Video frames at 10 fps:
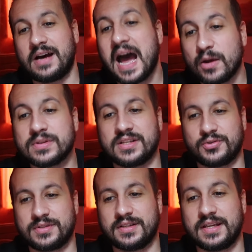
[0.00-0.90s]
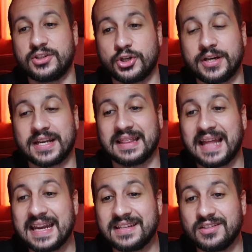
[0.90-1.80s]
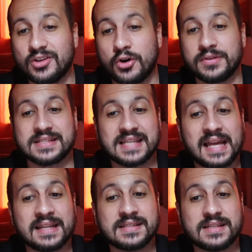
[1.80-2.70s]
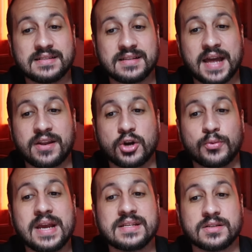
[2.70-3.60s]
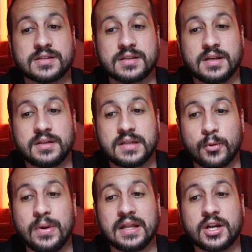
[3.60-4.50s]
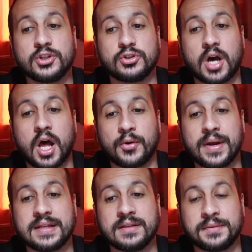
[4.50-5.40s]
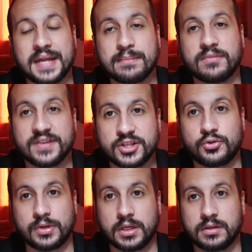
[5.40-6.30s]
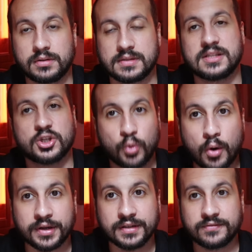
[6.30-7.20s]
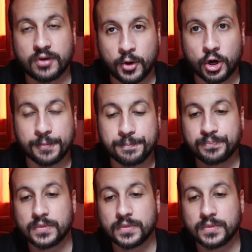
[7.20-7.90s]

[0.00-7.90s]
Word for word: I was interested in turning a light on the silences and erasers that we learn to tolerate in the name of history. This is quoted from her.